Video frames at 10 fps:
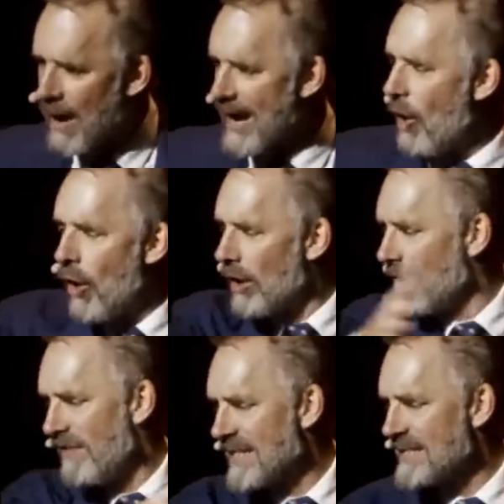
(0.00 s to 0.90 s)
by all
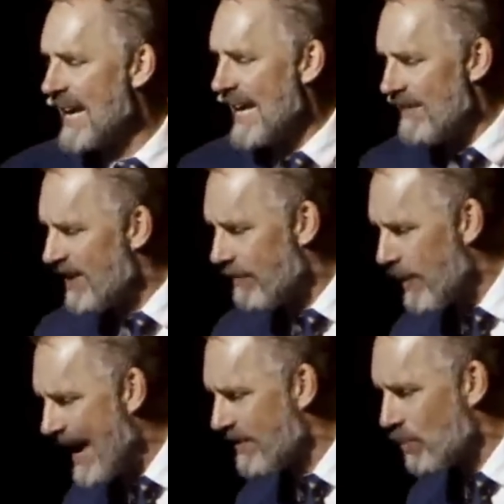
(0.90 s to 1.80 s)
of us, even if
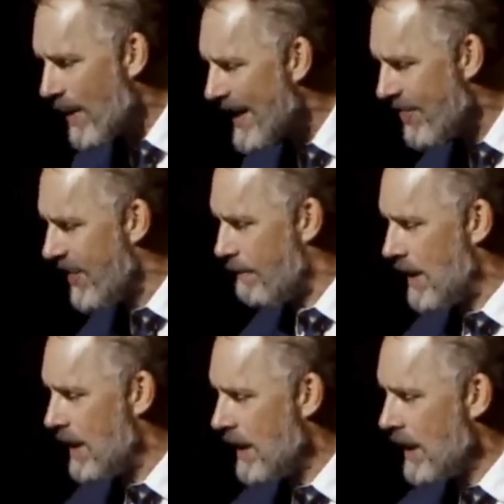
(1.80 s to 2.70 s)
we haven't read them.
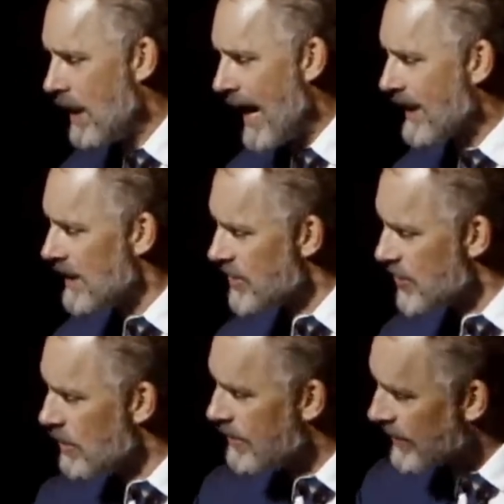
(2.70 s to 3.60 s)
I can assume